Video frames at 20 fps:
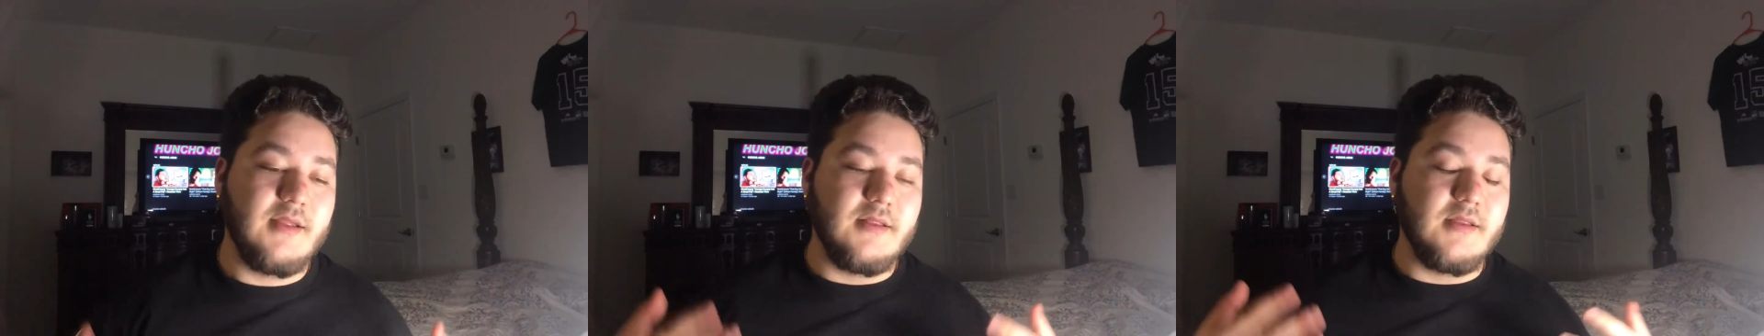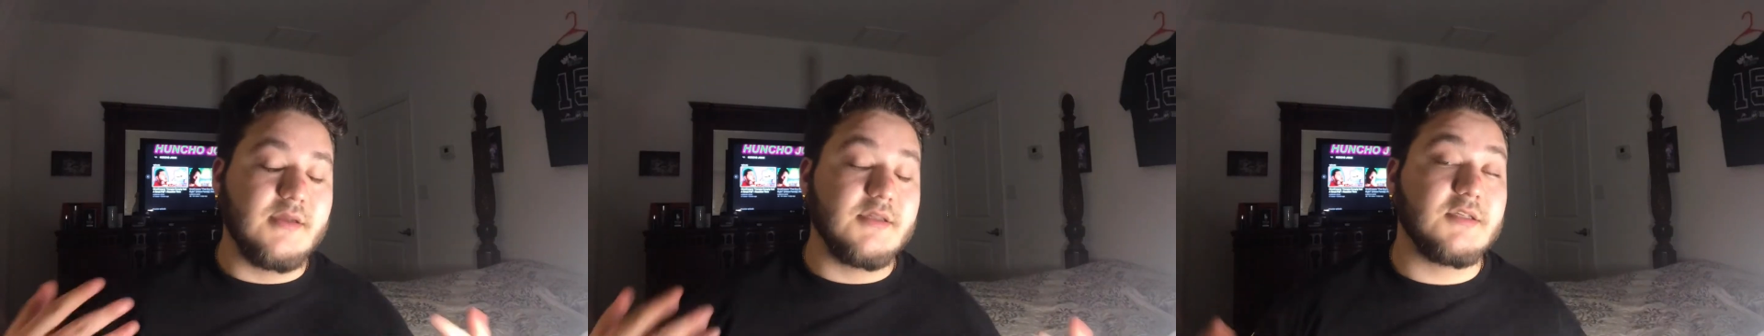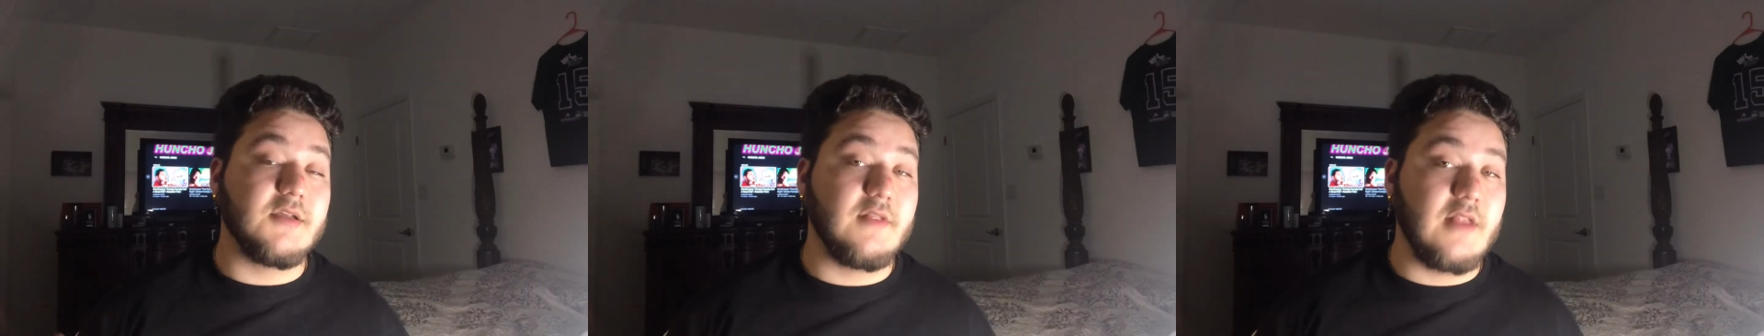
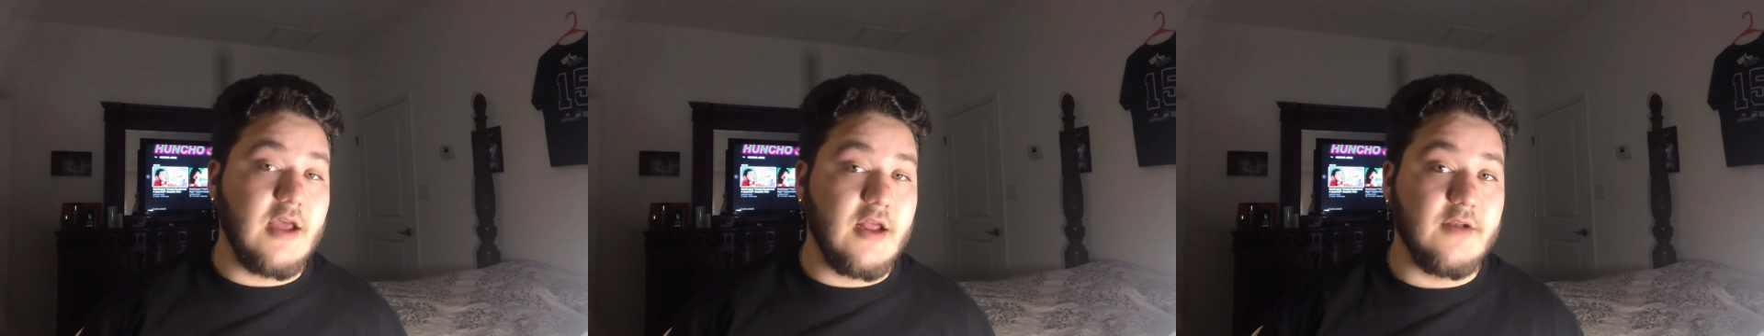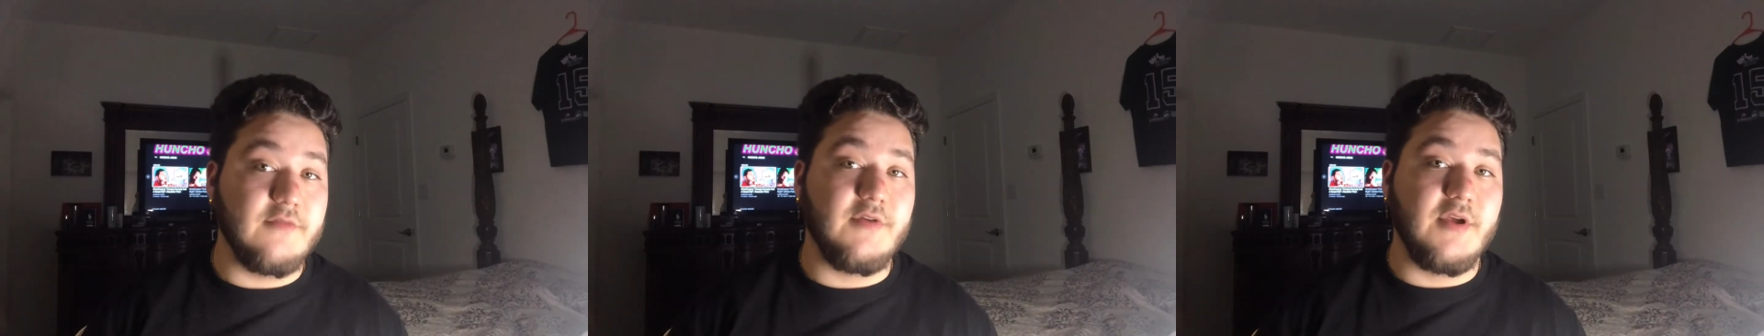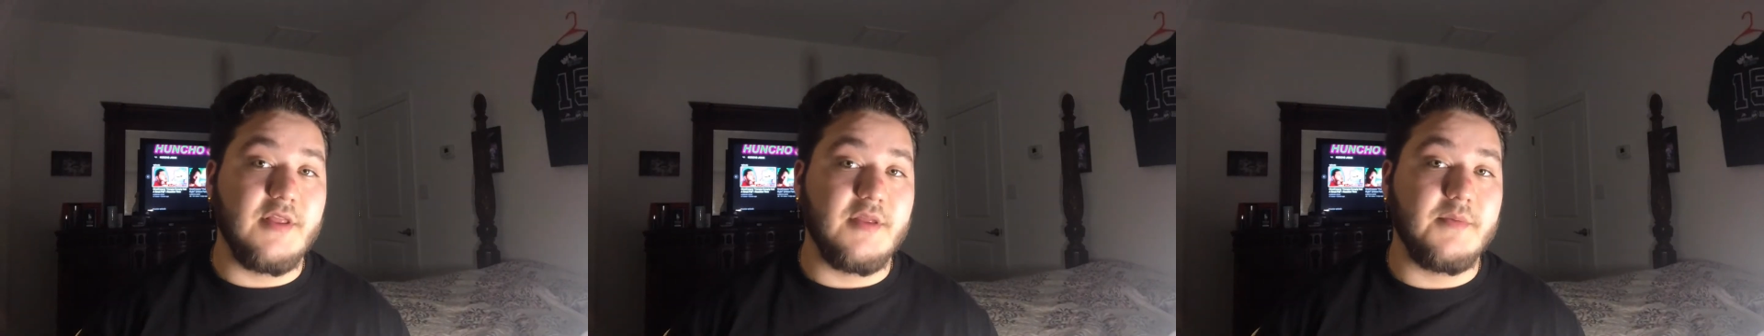there's a lot
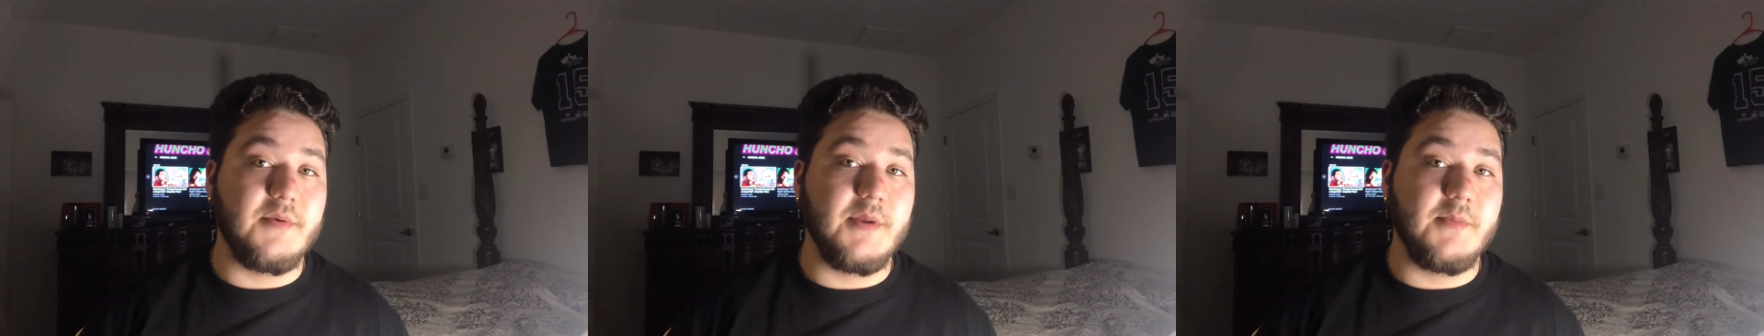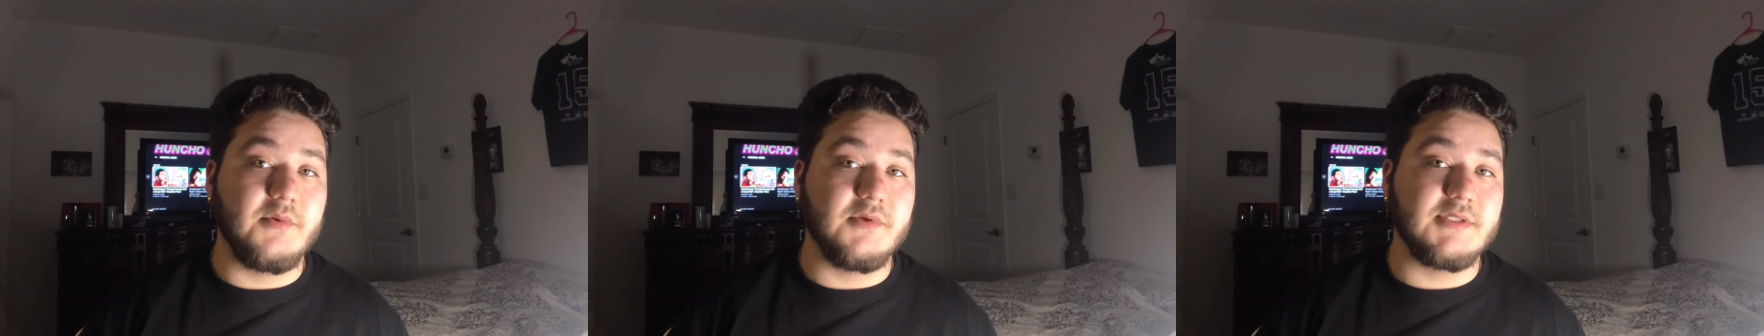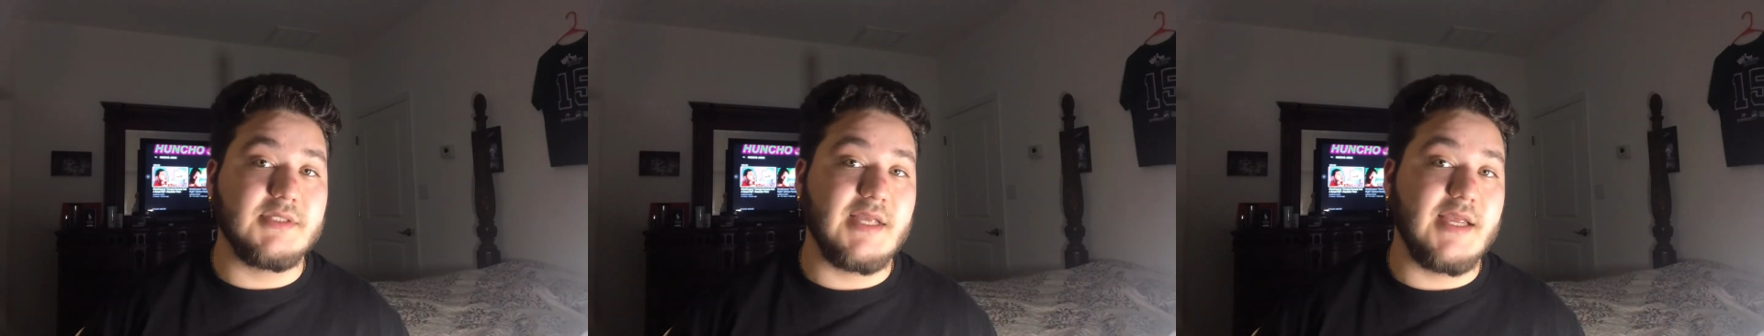of other
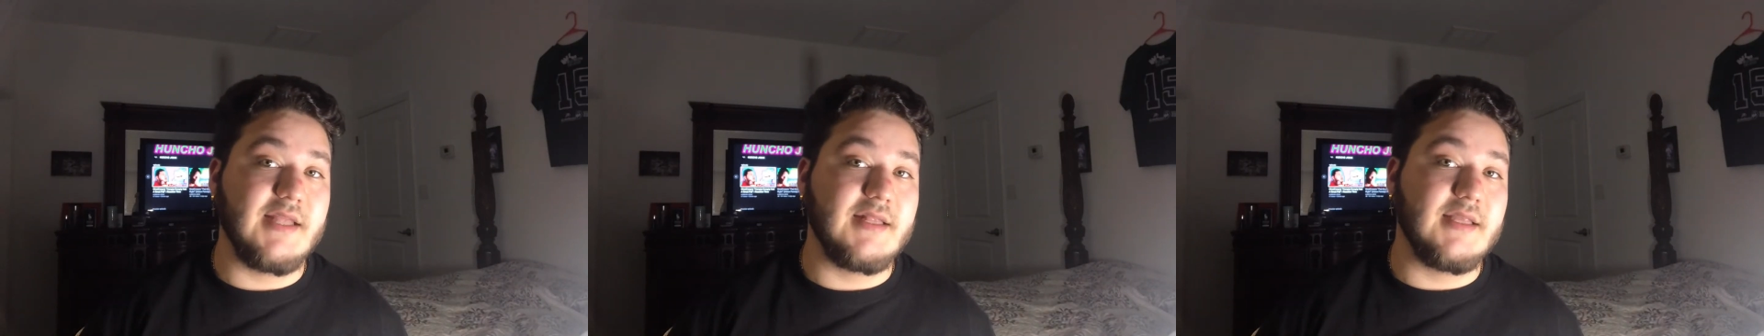people saying